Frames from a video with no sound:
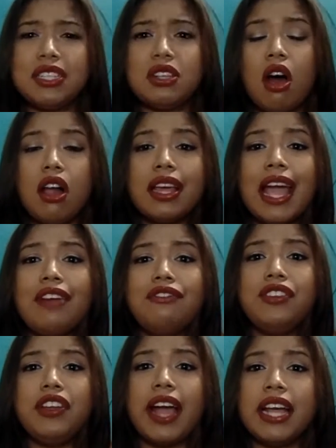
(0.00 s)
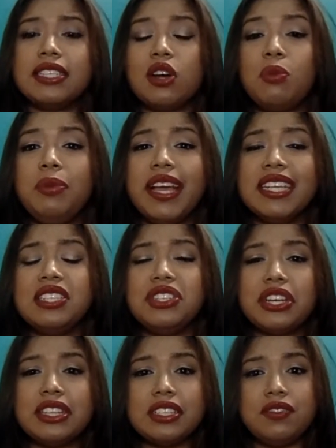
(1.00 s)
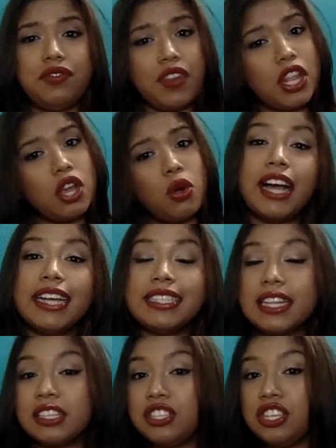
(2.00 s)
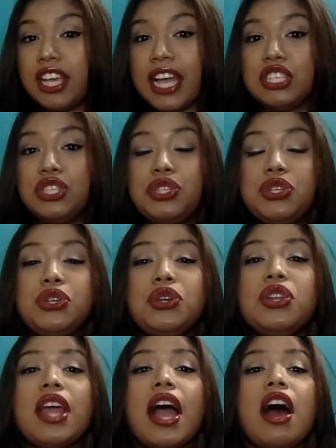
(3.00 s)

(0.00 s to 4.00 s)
That's all I have for you guys. I hope you guys enjoyed this video. Guys, I'll see you guys soon.